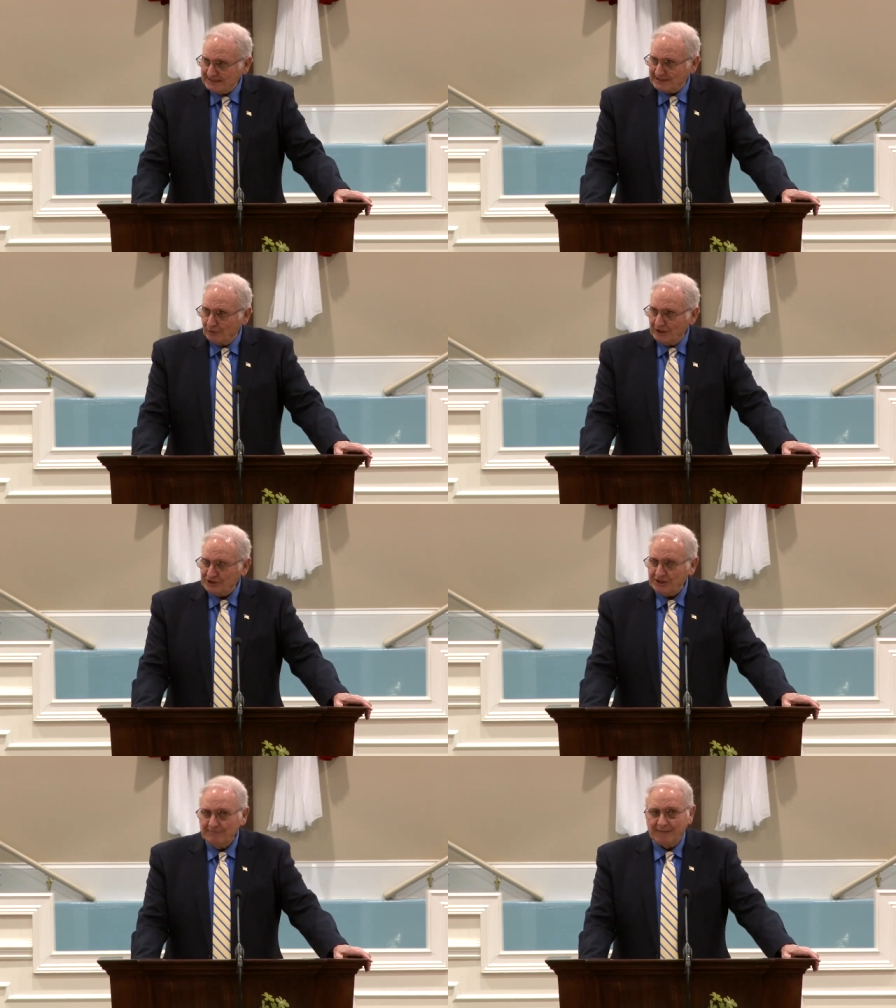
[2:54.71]
as a
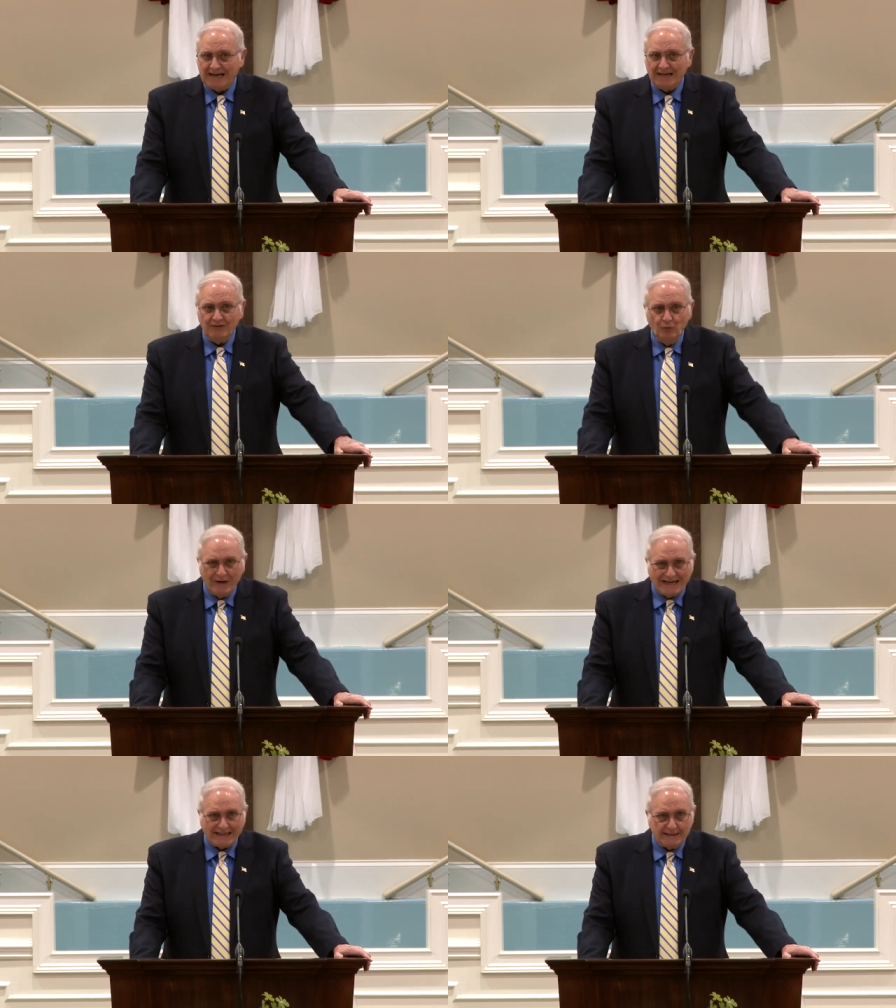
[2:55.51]
rushing mighty
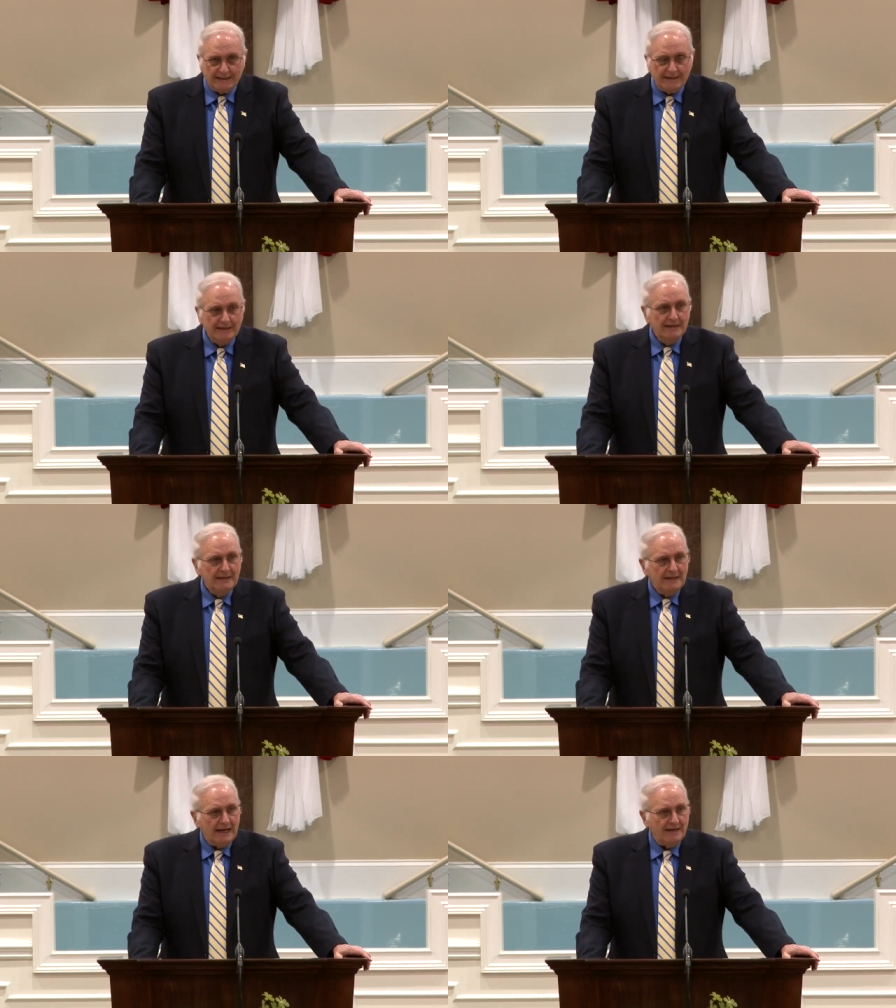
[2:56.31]
wind,
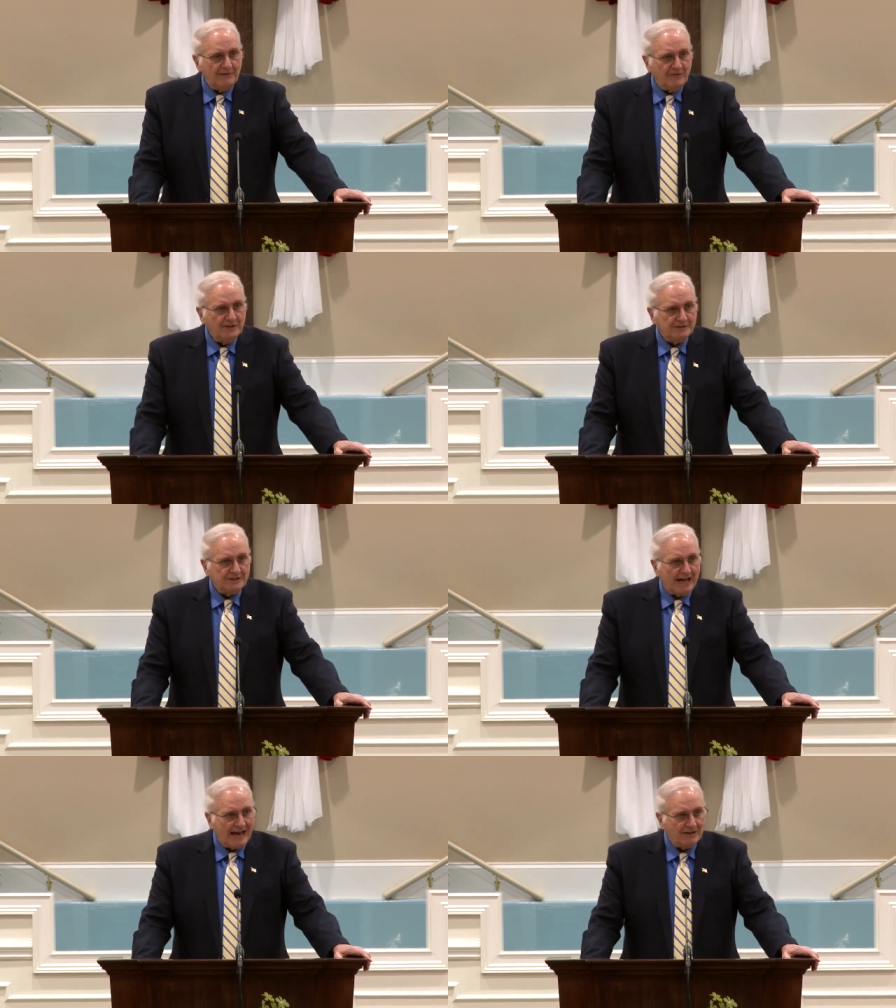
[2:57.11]
and it
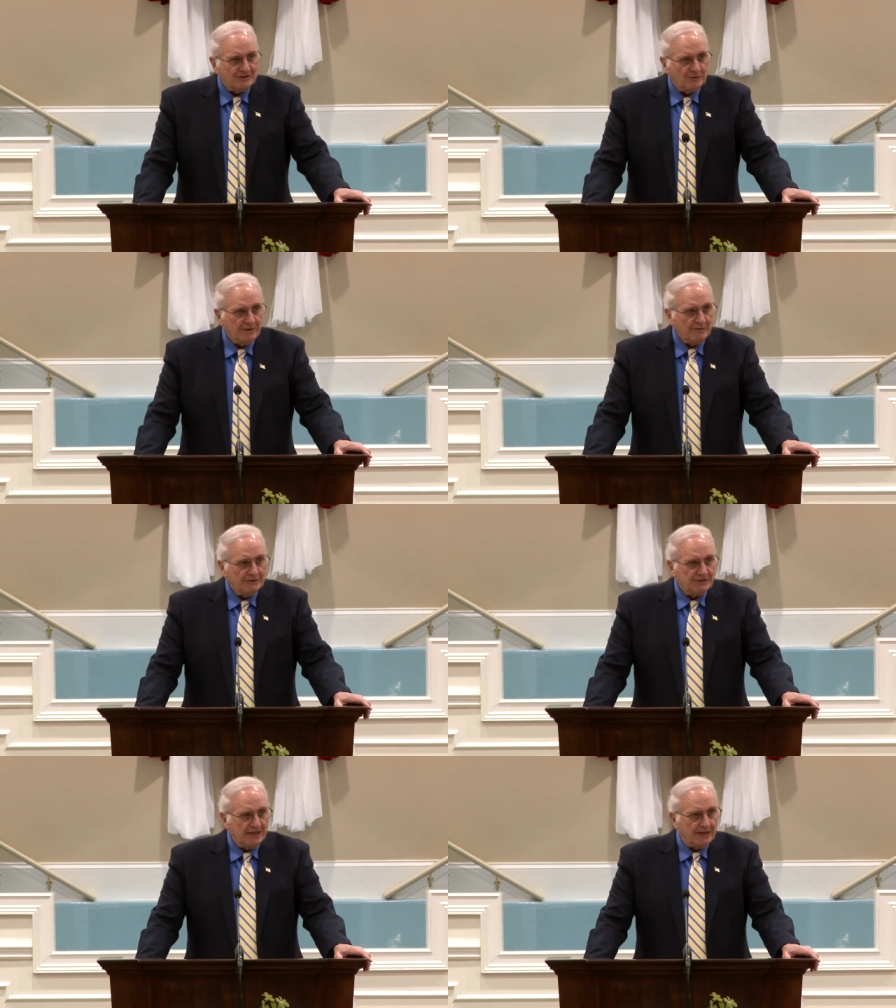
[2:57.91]
fills the house where they
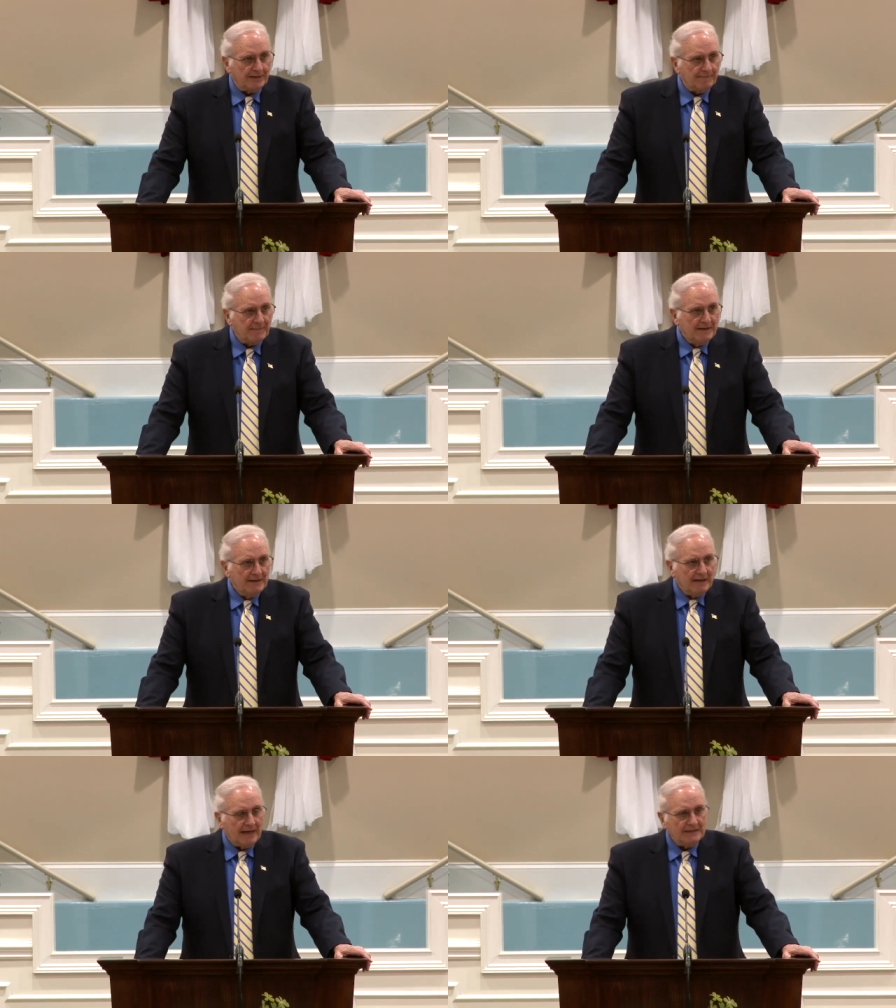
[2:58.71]
were sitting.
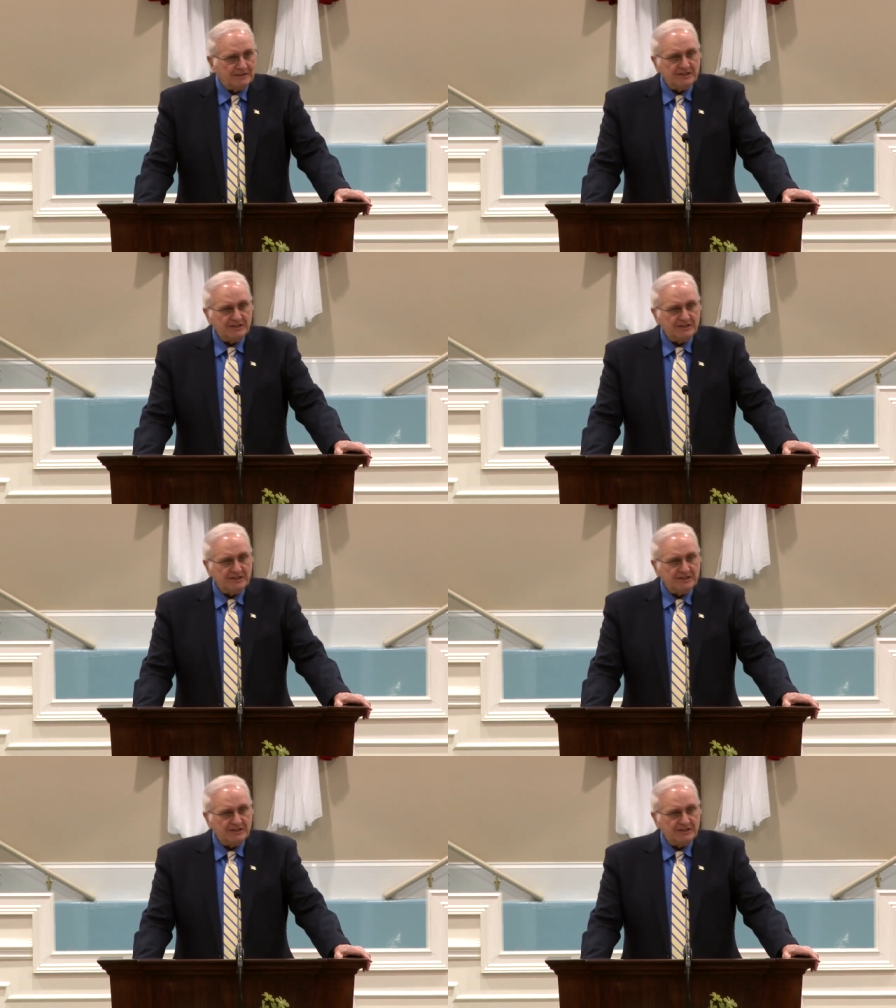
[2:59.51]
And